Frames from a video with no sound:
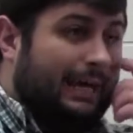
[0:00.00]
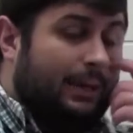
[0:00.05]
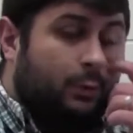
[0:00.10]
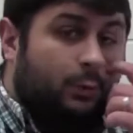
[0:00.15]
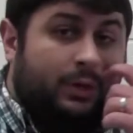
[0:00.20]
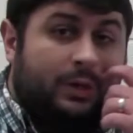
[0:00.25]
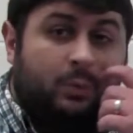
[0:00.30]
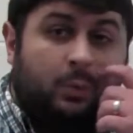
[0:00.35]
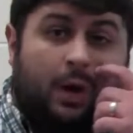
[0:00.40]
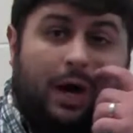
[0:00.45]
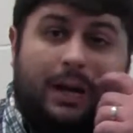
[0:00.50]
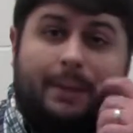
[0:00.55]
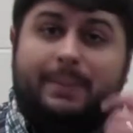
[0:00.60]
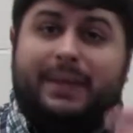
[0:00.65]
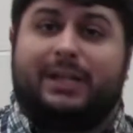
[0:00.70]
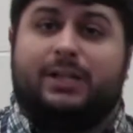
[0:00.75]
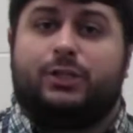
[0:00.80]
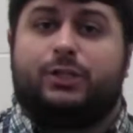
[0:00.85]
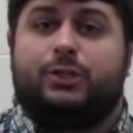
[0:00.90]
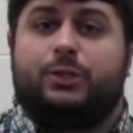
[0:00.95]
we want to
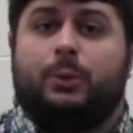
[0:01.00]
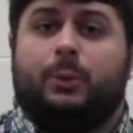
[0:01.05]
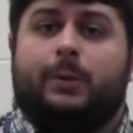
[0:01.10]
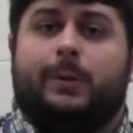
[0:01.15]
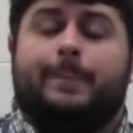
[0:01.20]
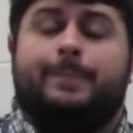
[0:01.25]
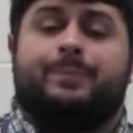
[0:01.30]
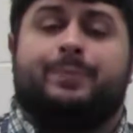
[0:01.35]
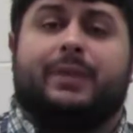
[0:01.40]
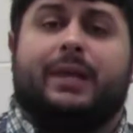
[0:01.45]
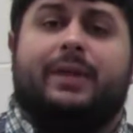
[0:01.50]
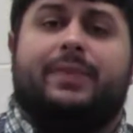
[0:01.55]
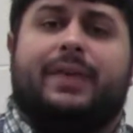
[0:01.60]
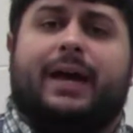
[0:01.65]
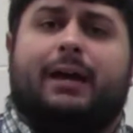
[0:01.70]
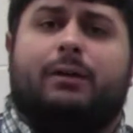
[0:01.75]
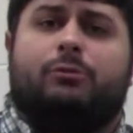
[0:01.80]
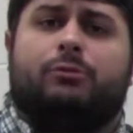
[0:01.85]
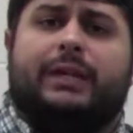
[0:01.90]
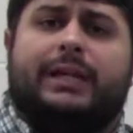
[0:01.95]
make sure
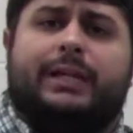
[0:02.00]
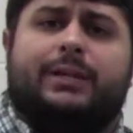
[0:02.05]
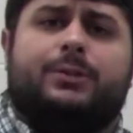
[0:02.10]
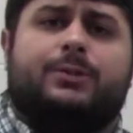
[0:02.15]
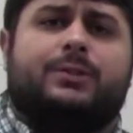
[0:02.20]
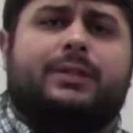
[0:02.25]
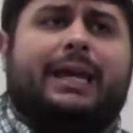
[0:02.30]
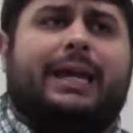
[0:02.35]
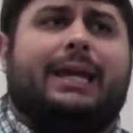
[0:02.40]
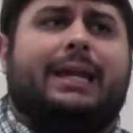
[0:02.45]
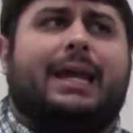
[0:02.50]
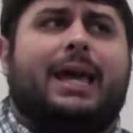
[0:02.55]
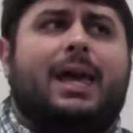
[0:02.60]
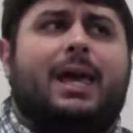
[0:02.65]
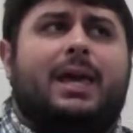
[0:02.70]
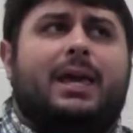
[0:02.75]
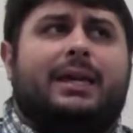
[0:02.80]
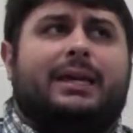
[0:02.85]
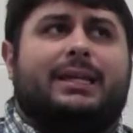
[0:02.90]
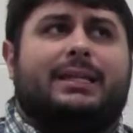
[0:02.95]
that readers can
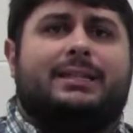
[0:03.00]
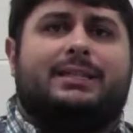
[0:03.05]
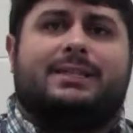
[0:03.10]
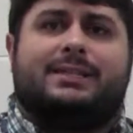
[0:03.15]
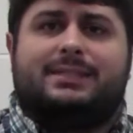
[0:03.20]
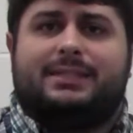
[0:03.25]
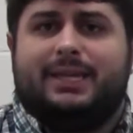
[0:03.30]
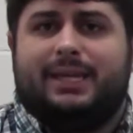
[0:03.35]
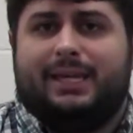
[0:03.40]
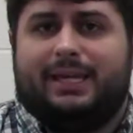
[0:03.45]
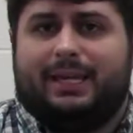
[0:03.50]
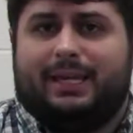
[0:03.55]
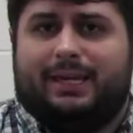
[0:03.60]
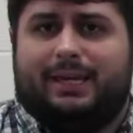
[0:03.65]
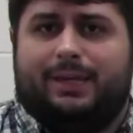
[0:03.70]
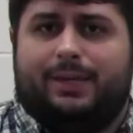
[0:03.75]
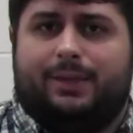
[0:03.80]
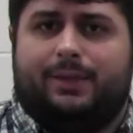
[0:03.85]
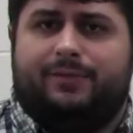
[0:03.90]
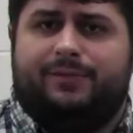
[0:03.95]
see
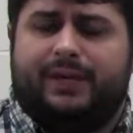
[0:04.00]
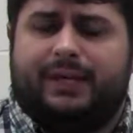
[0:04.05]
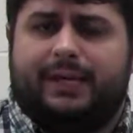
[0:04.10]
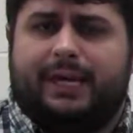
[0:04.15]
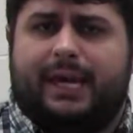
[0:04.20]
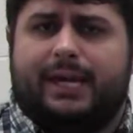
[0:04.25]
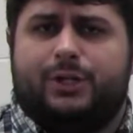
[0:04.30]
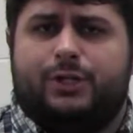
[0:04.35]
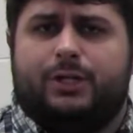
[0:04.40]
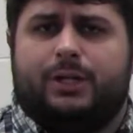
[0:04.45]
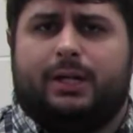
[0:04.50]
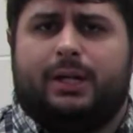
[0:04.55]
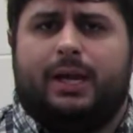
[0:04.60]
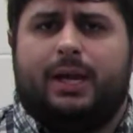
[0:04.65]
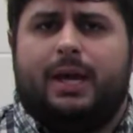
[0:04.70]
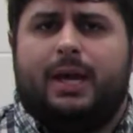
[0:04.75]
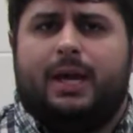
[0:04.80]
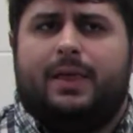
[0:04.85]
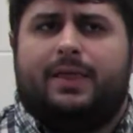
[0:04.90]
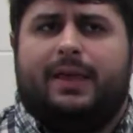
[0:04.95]
the vacation,
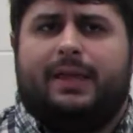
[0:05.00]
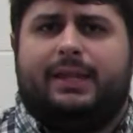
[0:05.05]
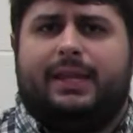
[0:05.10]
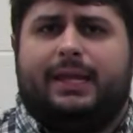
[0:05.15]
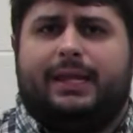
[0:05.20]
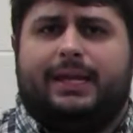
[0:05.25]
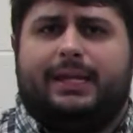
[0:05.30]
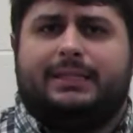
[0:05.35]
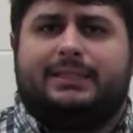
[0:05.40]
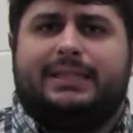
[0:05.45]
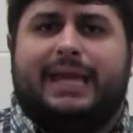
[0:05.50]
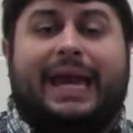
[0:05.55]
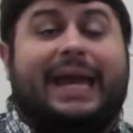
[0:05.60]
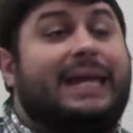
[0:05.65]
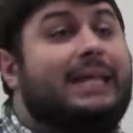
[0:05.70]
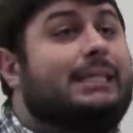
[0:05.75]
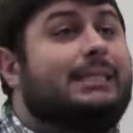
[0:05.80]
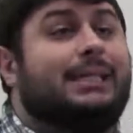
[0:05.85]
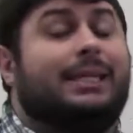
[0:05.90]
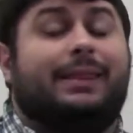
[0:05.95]
that they can
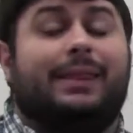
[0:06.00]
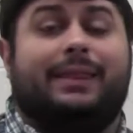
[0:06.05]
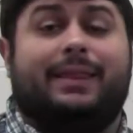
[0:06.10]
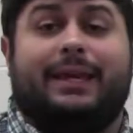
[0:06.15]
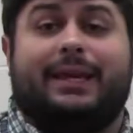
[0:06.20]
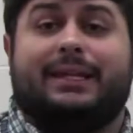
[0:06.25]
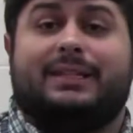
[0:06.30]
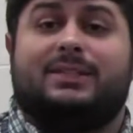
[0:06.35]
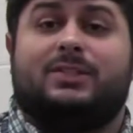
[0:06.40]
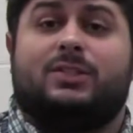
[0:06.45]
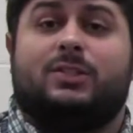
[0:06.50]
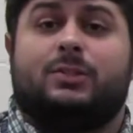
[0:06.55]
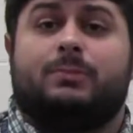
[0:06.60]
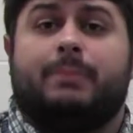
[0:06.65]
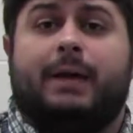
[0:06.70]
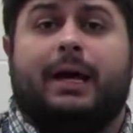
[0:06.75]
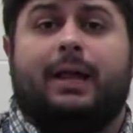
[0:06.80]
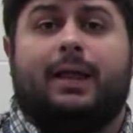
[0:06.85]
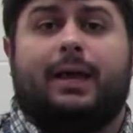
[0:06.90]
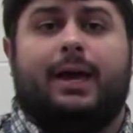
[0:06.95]
taste it, that they can
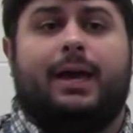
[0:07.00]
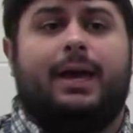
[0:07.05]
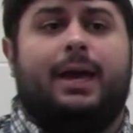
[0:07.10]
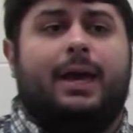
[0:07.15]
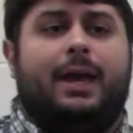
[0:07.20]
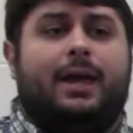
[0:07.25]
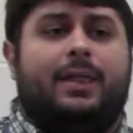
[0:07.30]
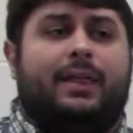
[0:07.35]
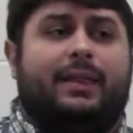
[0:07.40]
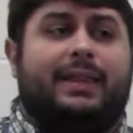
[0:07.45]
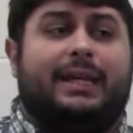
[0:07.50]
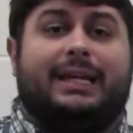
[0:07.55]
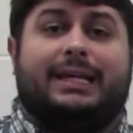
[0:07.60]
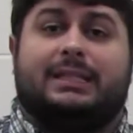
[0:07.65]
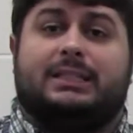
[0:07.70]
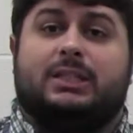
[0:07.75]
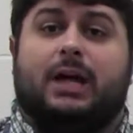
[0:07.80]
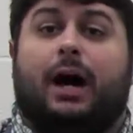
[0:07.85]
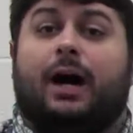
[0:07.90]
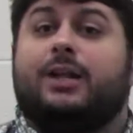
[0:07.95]
smell it, that they
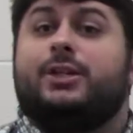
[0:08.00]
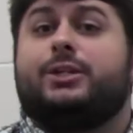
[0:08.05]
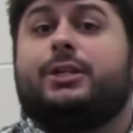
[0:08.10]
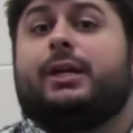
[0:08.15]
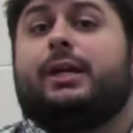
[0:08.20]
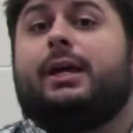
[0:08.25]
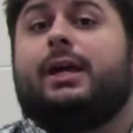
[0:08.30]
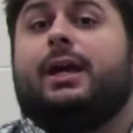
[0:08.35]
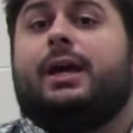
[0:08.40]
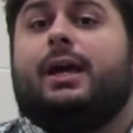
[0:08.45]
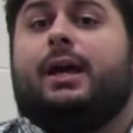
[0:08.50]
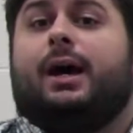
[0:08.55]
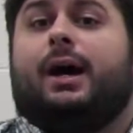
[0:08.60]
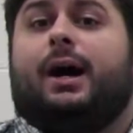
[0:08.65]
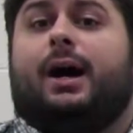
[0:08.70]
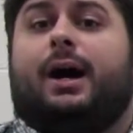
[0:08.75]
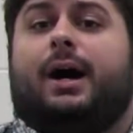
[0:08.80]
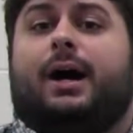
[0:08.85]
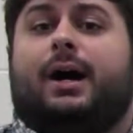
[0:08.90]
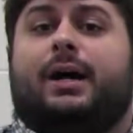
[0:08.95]
can touch it,
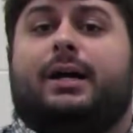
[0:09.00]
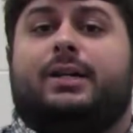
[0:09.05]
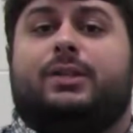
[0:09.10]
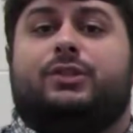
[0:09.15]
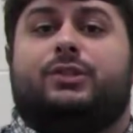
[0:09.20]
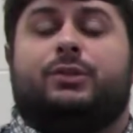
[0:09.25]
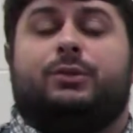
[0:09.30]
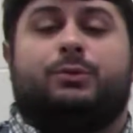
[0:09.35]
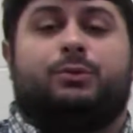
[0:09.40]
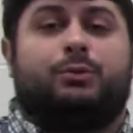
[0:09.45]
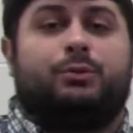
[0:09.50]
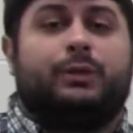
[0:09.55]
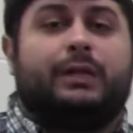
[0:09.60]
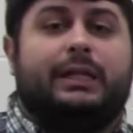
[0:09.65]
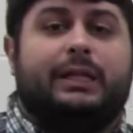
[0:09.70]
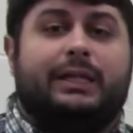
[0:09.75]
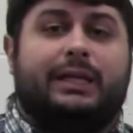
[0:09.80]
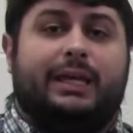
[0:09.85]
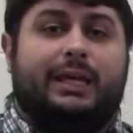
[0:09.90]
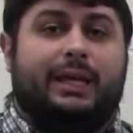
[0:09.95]
to
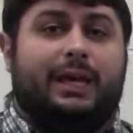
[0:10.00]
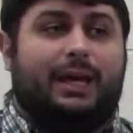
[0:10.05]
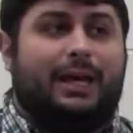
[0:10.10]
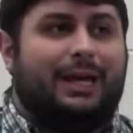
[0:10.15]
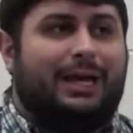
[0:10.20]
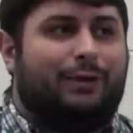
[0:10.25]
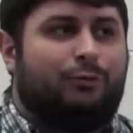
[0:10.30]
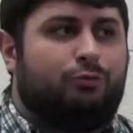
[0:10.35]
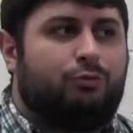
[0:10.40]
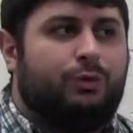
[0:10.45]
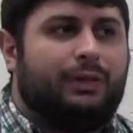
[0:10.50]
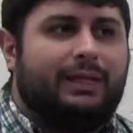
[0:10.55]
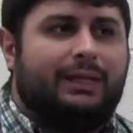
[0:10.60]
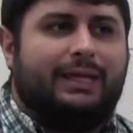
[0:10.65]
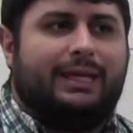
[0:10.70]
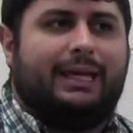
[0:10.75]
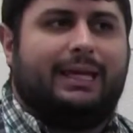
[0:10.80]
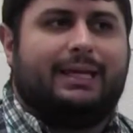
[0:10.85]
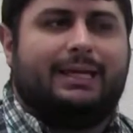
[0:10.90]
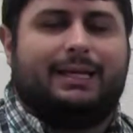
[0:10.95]

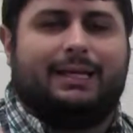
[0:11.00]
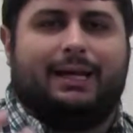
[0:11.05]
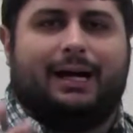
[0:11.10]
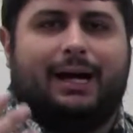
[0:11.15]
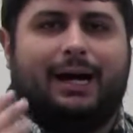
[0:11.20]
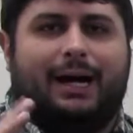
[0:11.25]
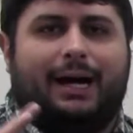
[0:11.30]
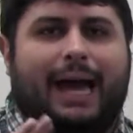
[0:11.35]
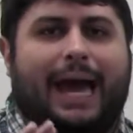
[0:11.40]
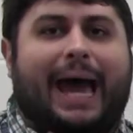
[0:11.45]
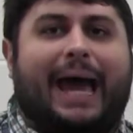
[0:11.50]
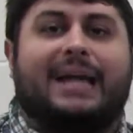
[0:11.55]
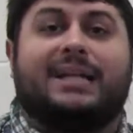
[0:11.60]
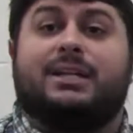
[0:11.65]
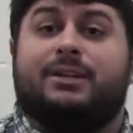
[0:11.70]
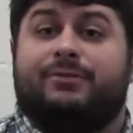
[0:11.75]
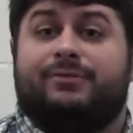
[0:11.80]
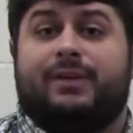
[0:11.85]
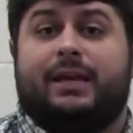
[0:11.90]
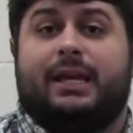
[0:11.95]
really
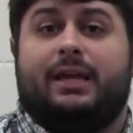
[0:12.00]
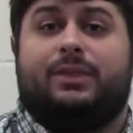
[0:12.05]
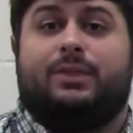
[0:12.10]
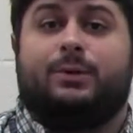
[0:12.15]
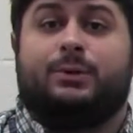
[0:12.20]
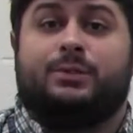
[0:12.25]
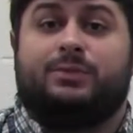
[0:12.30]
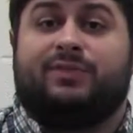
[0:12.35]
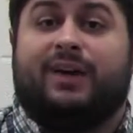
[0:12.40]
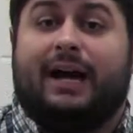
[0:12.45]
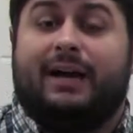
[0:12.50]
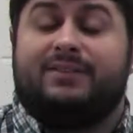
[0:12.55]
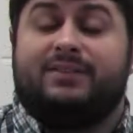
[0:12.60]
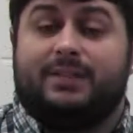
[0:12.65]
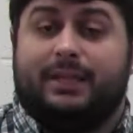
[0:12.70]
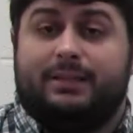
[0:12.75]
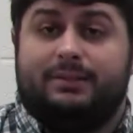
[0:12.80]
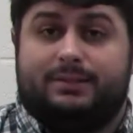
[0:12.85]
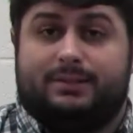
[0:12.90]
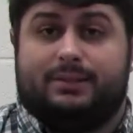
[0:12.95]
activate those 5
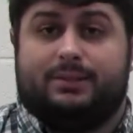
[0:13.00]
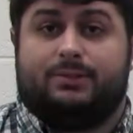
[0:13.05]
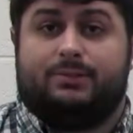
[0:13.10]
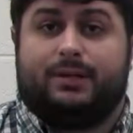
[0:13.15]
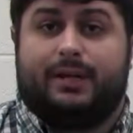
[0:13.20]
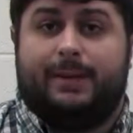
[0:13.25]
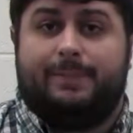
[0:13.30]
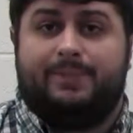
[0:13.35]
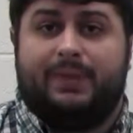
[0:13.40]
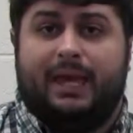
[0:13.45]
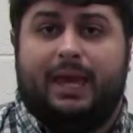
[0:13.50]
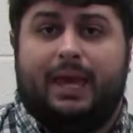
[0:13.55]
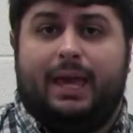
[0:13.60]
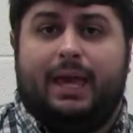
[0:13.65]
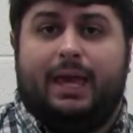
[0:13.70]
senses, right?